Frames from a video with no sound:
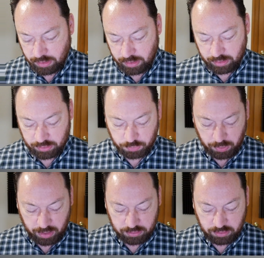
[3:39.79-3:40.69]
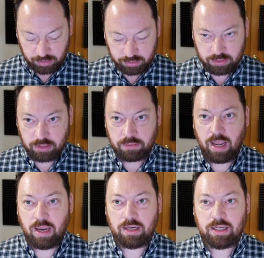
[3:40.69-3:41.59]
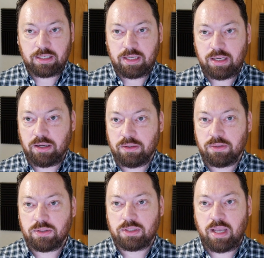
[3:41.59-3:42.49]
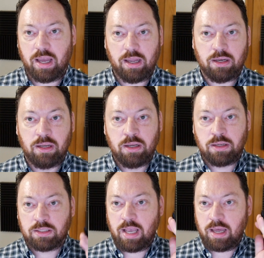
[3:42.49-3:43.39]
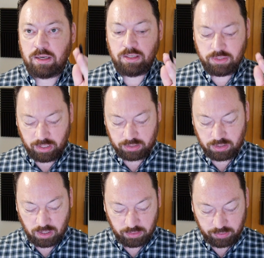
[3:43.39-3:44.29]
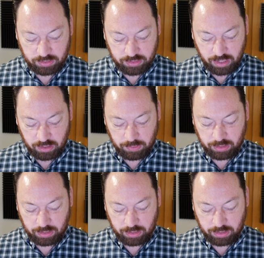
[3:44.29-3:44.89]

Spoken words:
and that translates and ETLs and sanity checks all of this data,